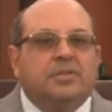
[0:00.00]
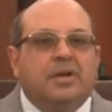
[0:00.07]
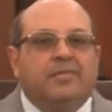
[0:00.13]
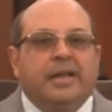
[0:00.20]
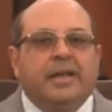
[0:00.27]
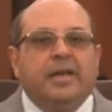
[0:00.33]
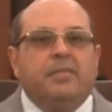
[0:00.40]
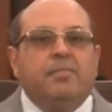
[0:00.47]
the
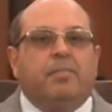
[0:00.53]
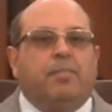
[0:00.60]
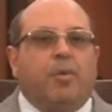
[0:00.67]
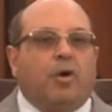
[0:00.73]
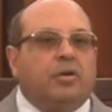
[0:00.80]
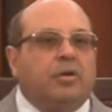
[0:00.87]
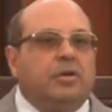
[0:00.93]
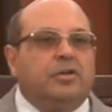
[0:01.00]
very
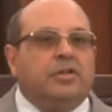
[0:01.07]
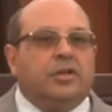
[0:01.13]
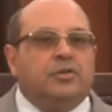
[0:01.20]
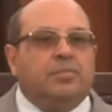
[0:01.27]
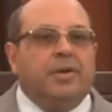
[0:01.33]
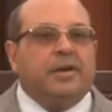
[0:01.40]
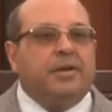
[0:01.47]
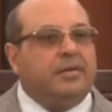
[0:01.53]
important
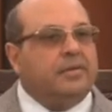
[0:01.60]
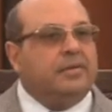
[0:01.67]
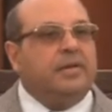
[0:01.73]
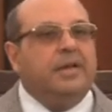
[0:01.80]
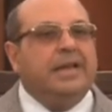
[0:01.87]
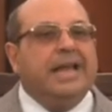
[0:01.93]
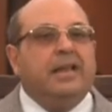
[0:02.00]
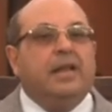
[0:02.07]
judgment
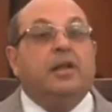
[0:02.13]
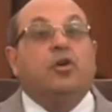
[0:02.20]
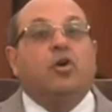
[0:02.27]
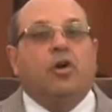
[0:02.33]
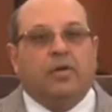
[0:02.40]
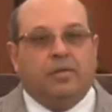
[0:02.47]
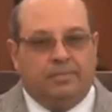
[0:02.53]
in Enercon.